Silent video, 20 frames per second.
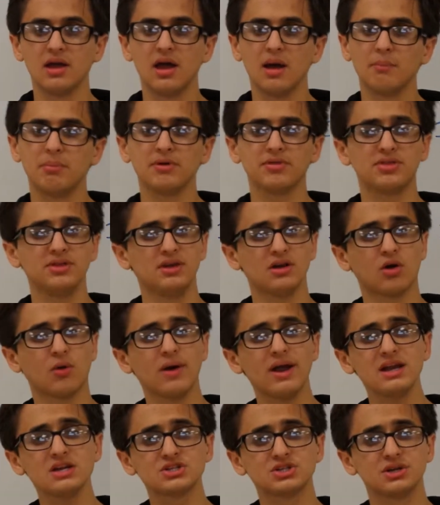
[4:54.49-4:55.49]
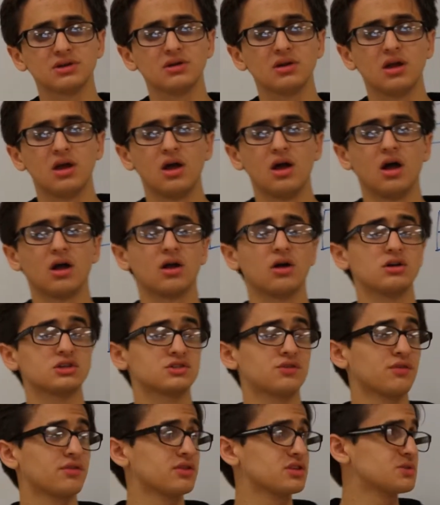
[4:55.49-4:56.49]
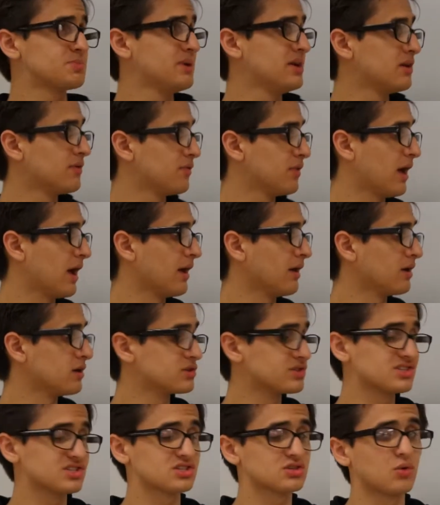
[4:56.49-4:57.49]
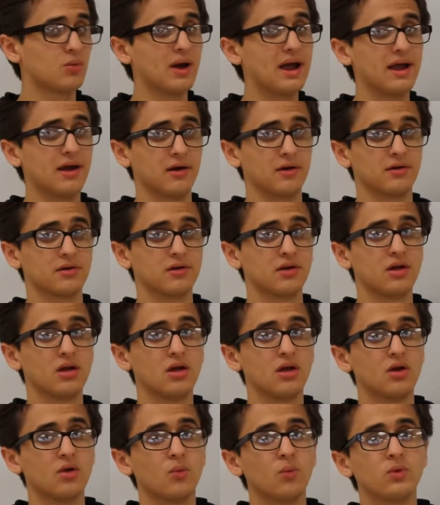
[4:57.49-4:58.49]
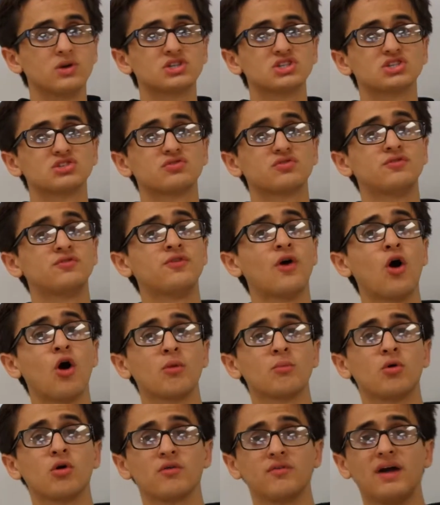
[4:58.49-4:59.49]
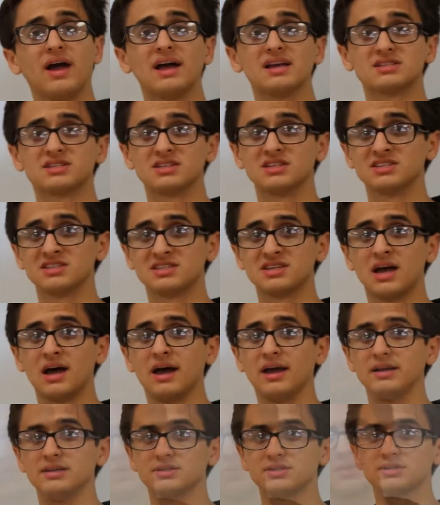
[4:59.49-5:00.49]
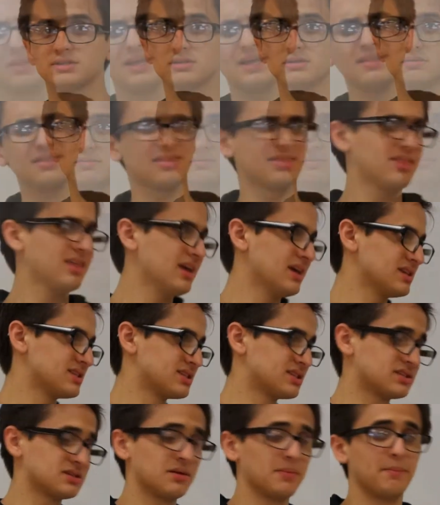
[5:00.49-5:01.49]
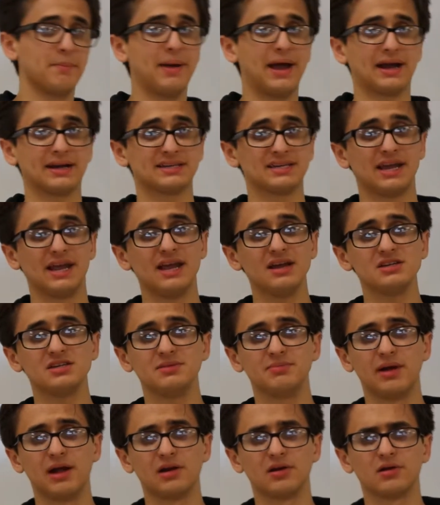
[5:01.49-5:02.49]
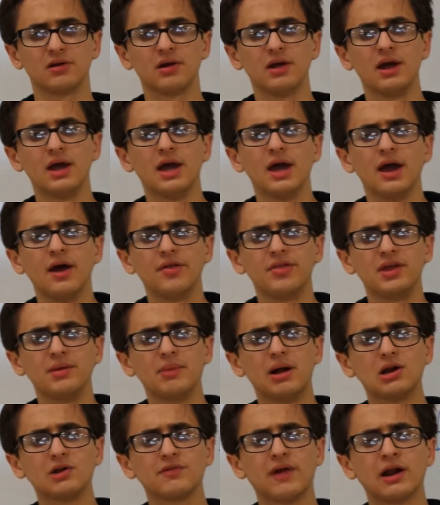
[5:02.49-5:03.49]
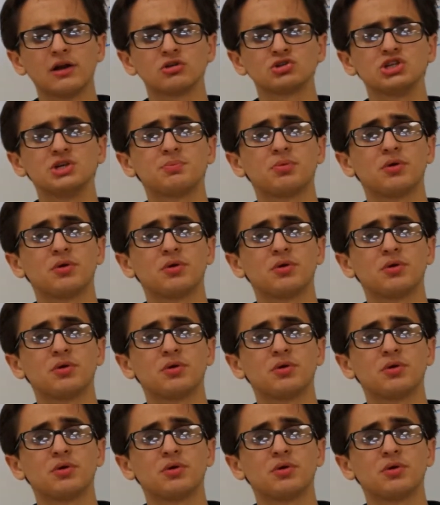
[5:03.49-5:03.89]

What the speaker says: But the equation calls for the speed of light squared, which is far more vast in size. To relate this Back to antimatter, the amount of energy